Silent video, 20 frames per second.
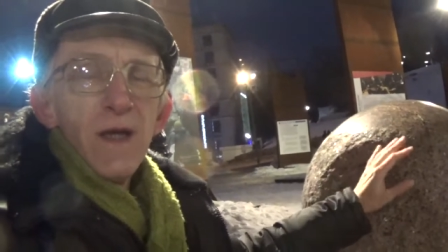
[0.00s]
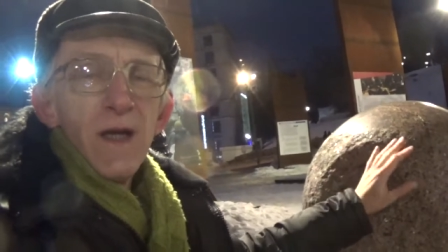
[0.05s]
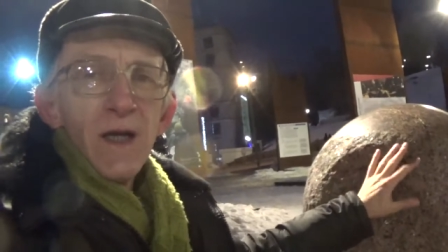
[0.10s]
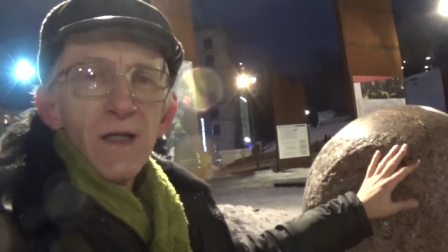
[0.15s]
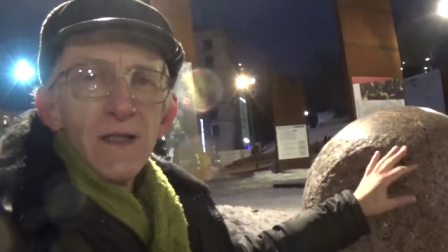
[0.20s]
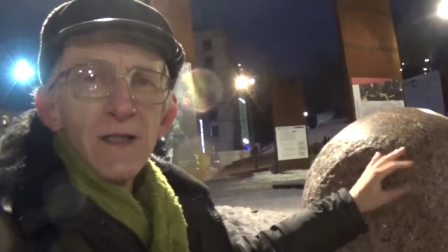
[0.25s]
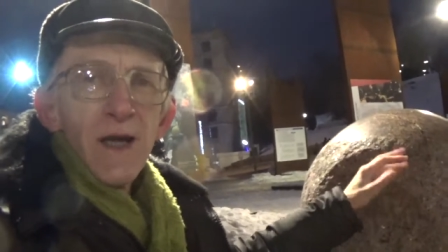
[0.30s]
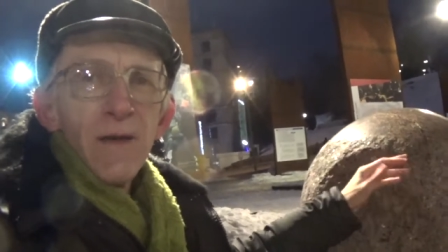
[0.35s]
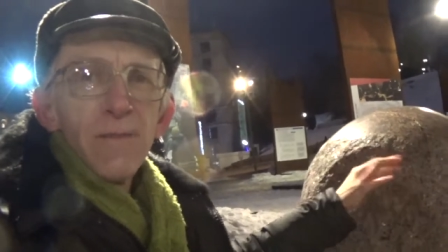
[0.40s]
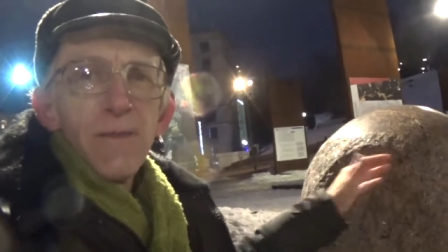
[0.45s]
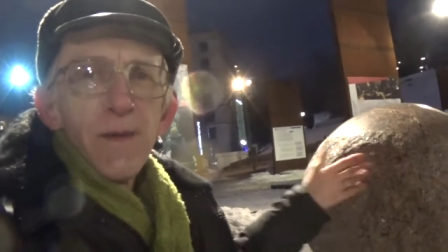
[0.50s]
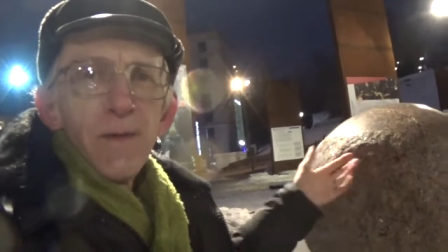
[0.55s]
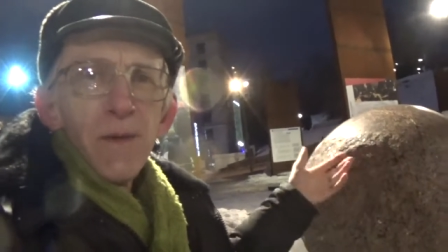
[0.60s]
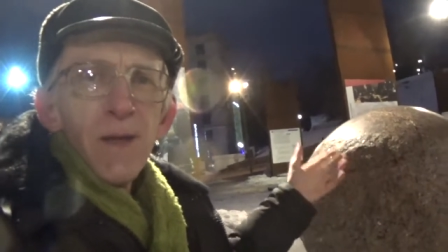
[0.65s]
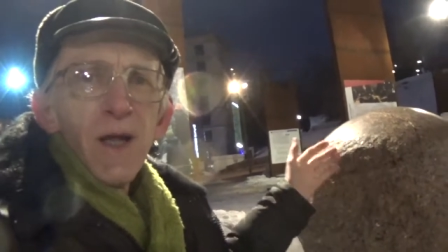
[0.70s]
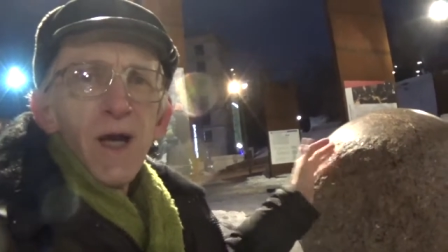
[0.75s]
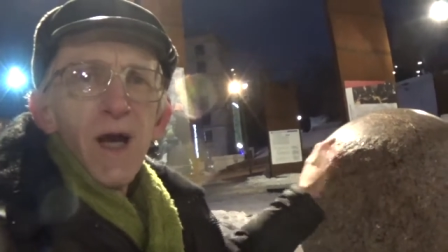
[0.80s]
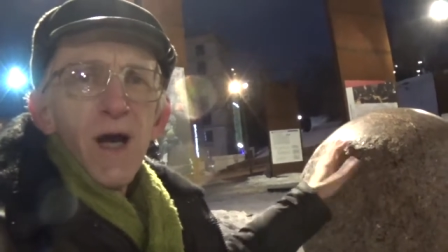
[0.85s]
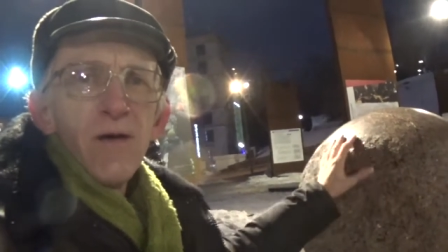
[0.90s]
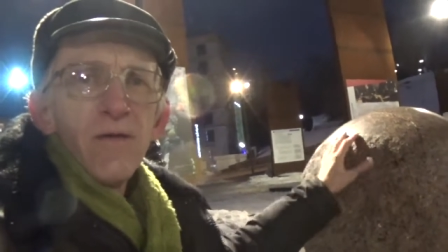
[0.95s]
and some people,
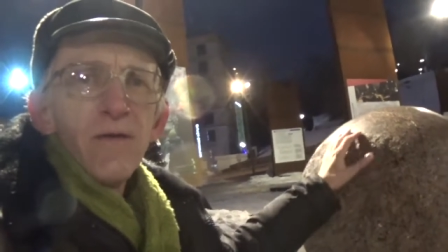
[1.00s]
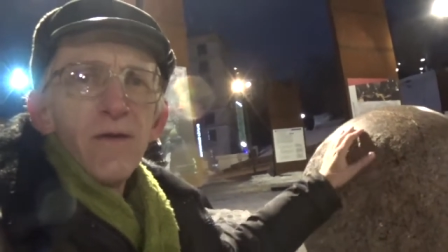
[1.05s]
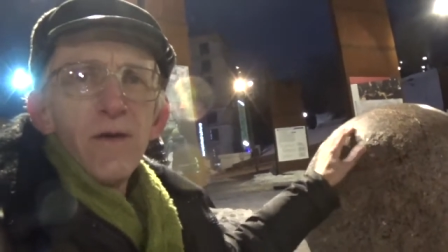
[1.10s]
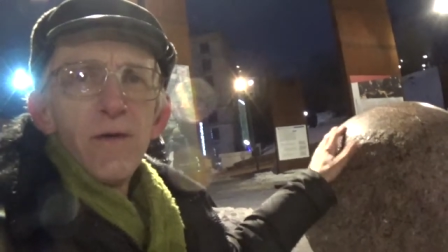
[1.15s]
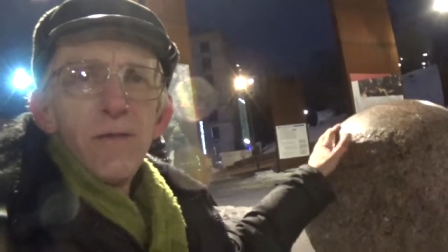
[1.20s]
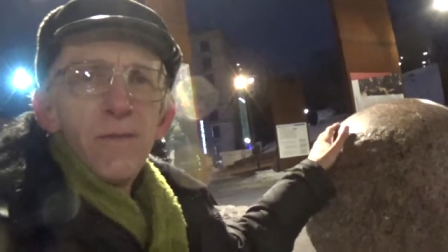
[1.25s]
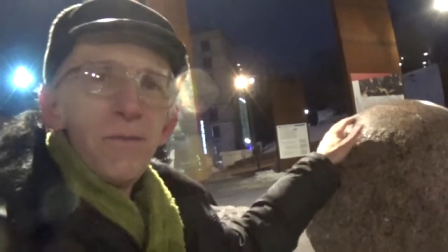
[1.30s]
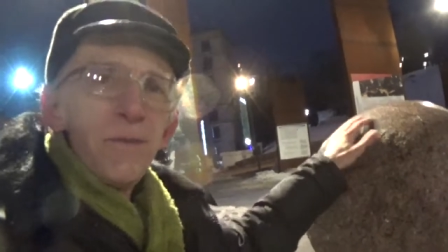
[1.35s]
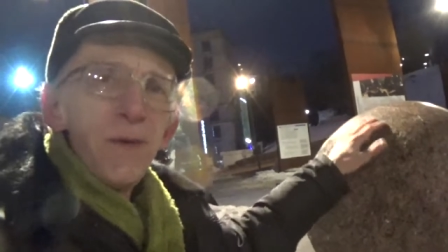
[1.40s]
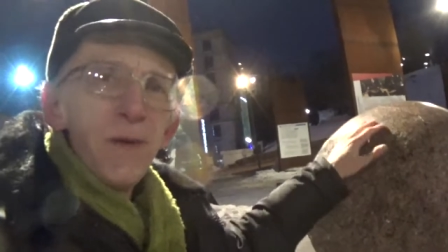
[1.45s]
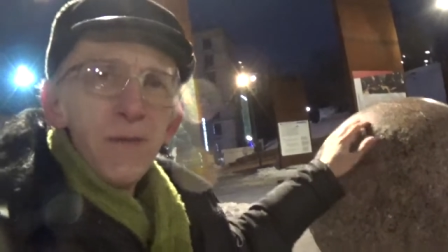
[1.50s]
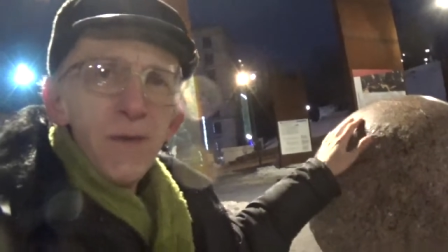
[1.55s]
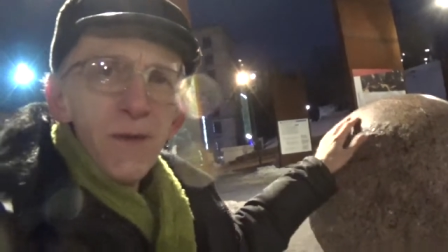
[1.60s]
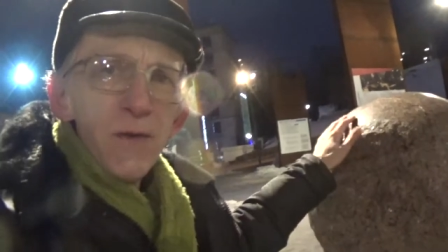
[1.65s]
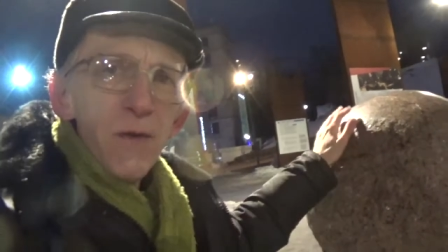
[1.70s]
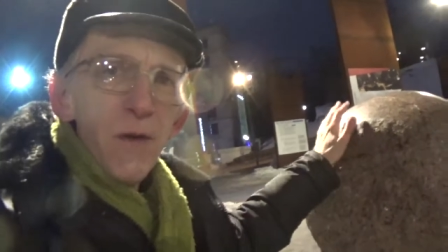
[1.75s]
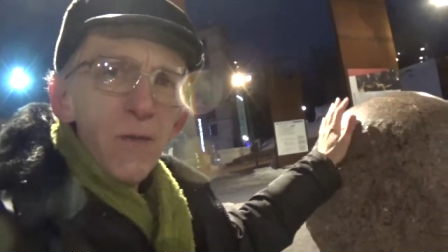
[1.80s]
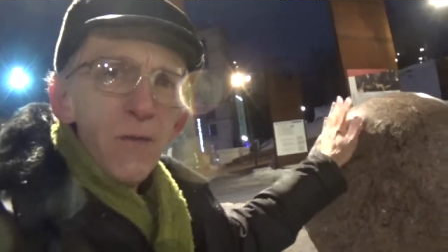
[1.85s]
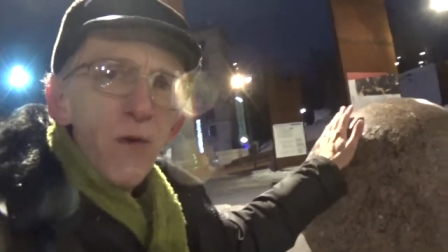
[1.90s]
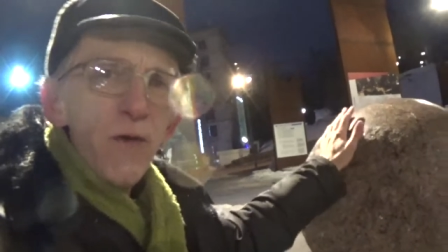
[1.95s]
how were, people
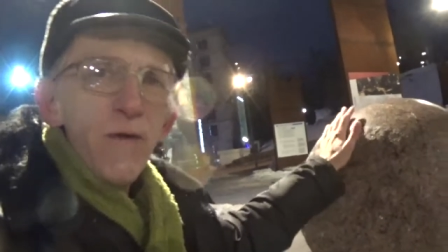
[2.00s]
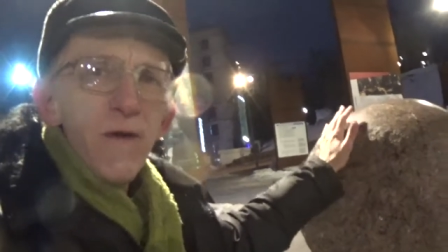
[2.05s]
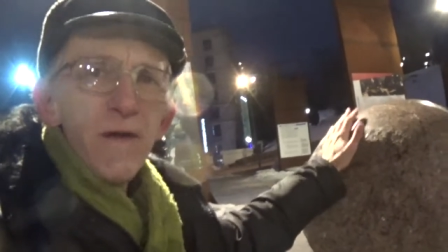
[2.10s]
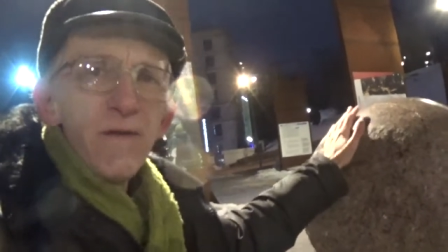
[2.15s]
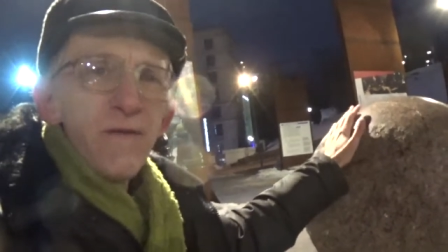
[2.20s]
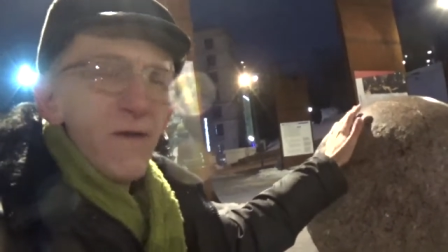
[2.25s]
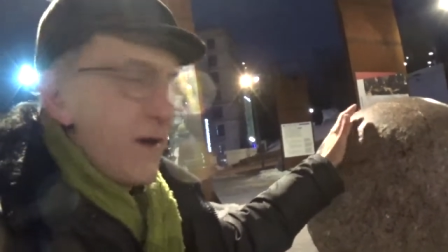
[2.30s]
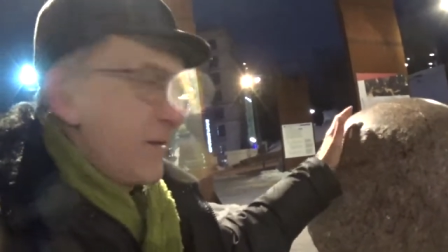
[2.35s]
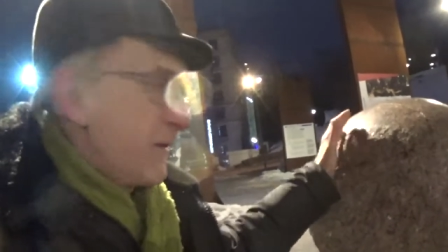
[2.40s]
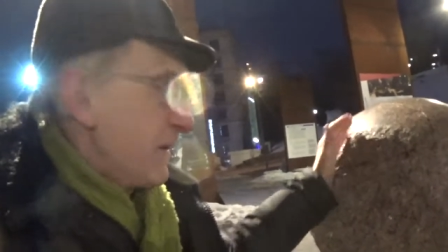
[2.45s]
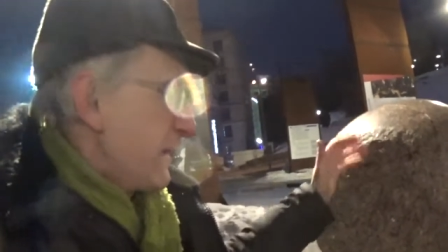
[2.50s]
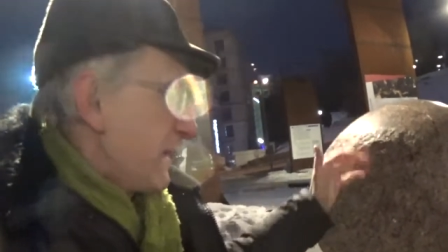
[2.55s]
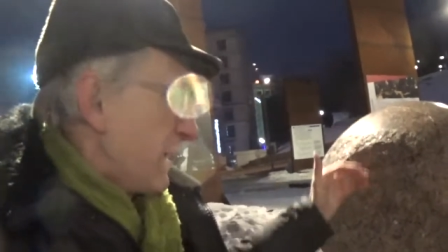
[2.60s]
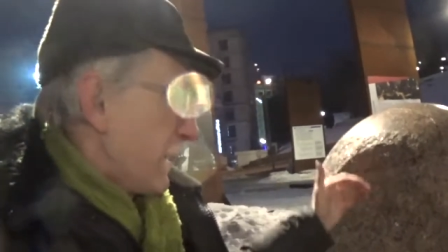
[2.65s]
were moving them.